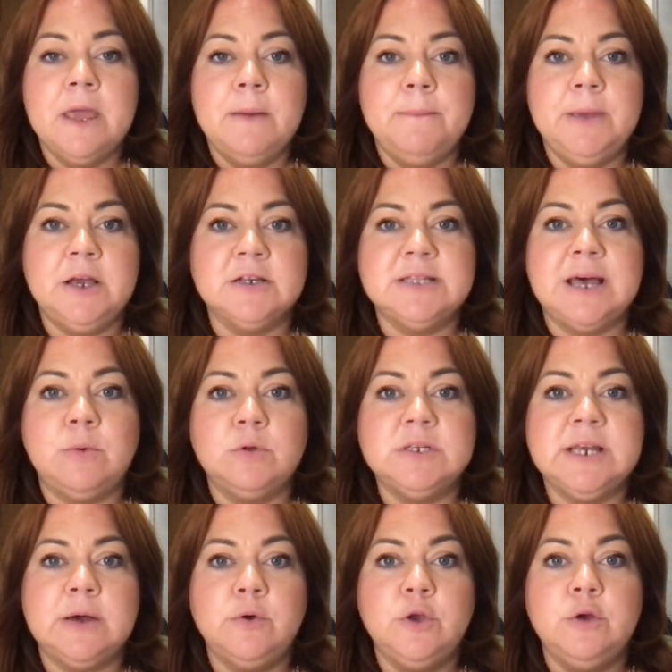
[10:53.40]
because that will
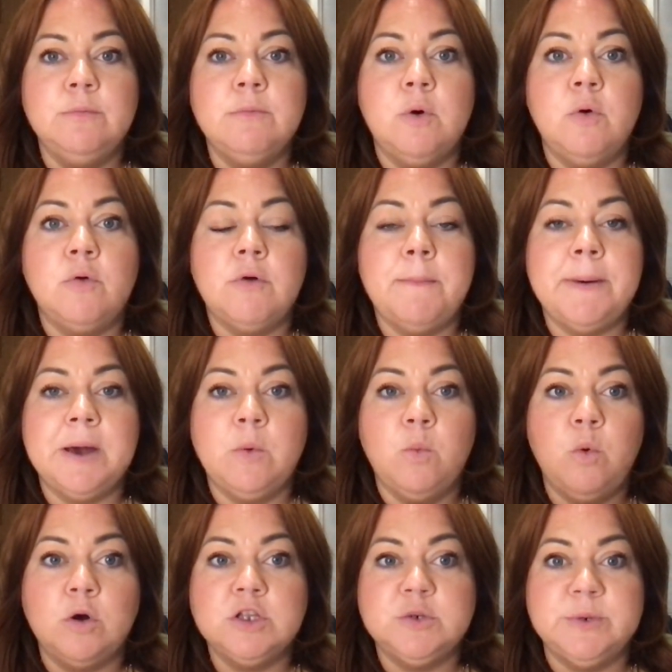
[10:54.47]
tell you more about
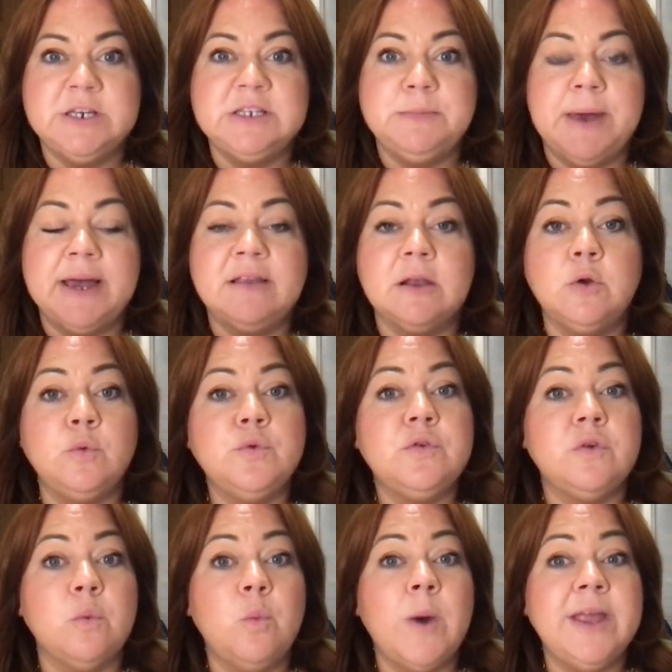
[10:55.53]
what to expect and
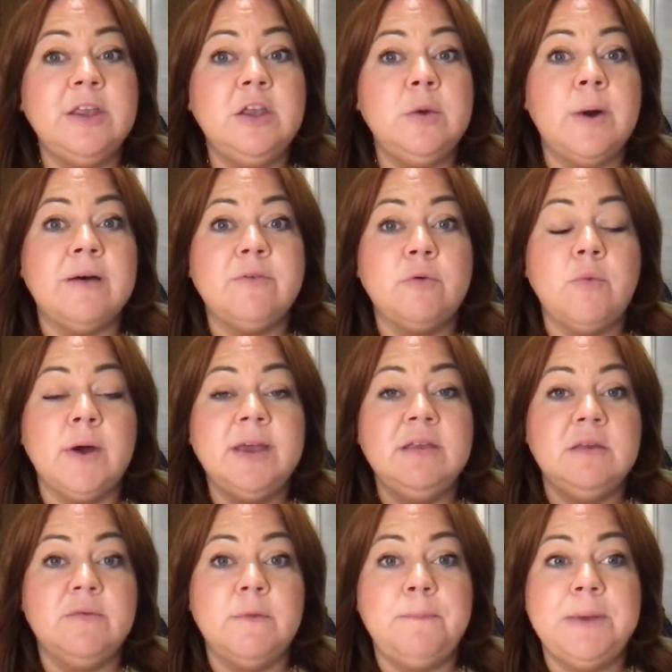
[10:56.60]
also when you have a right
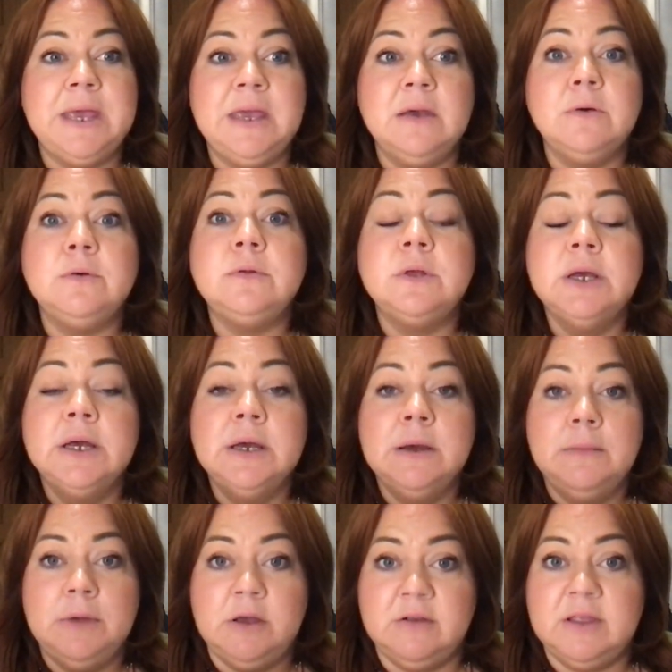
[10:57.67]
of appeal,
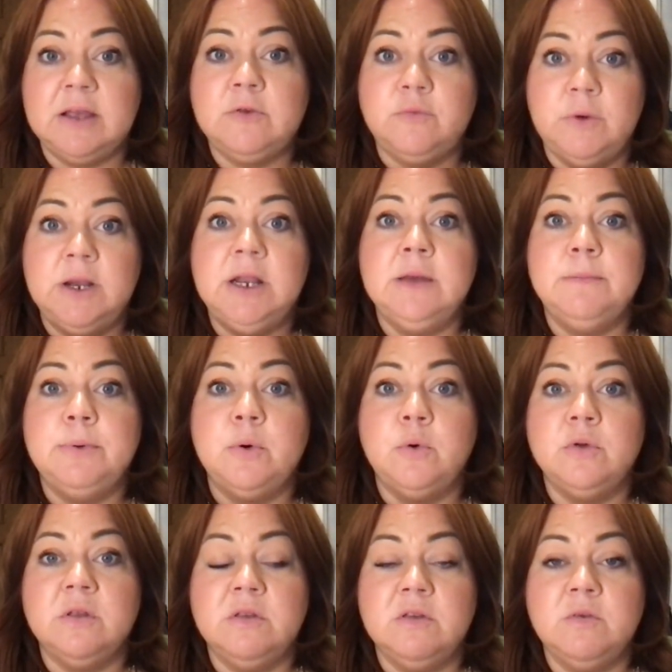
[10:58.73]
because that's really
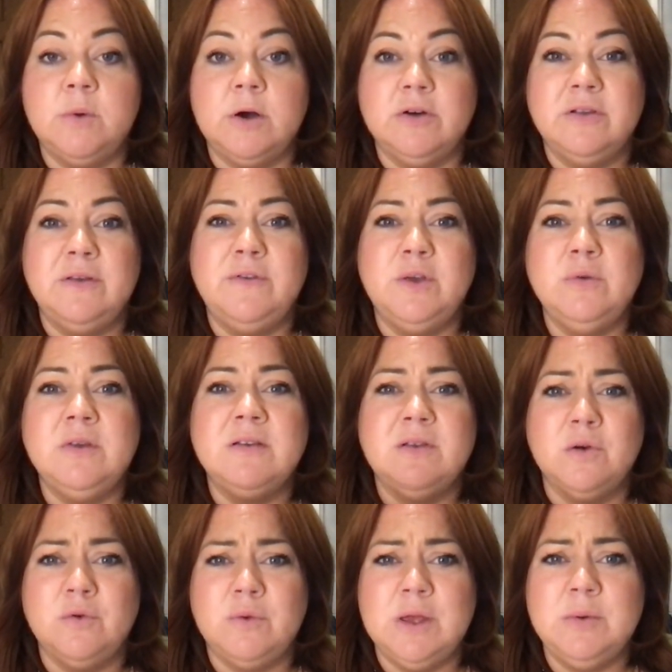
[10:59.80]
important as well. Because if you
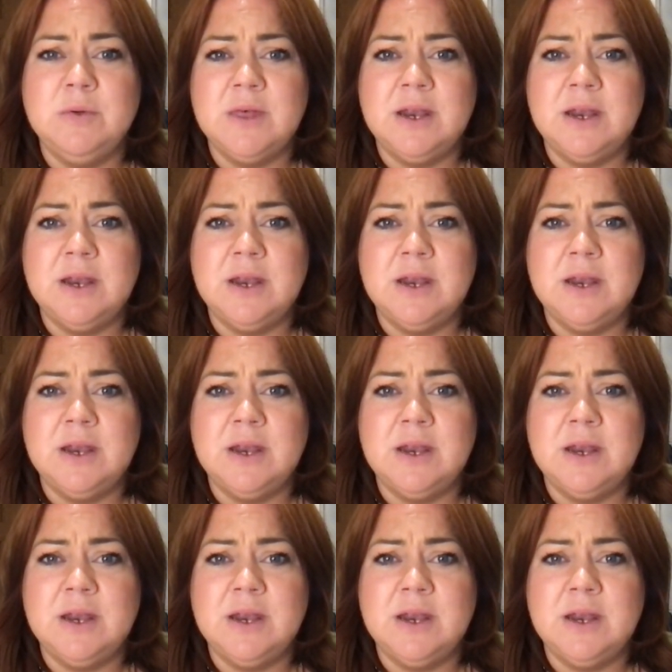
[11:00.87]
disagree with